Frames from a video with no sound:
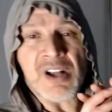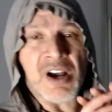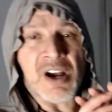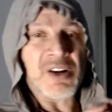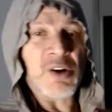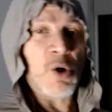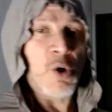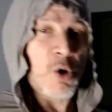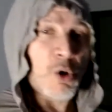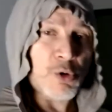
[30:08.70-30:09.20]
on
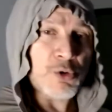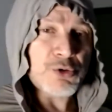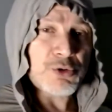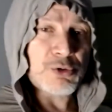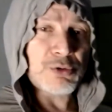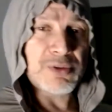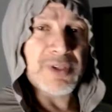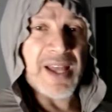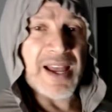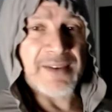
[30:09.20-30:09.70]
a whole
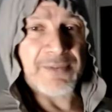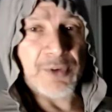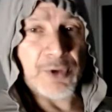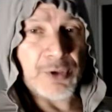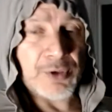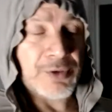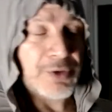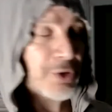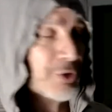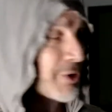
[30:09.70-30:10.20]
new
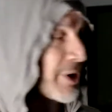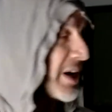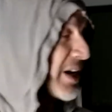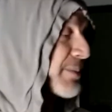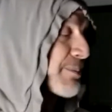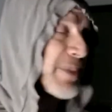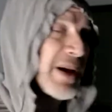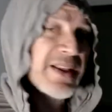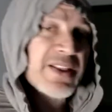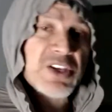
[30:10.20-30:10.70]
level,
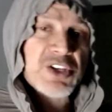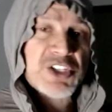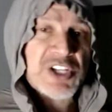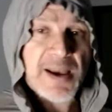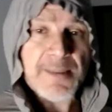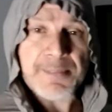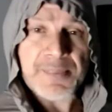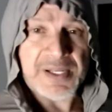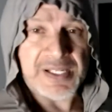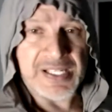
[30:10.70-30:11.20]
created by the
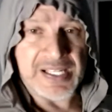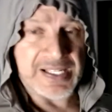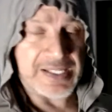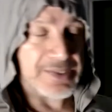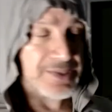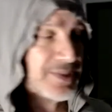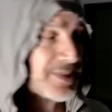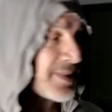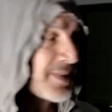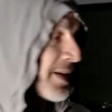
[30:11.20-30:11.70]

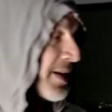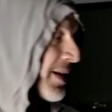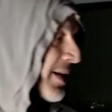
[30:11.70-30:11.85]
Japanese.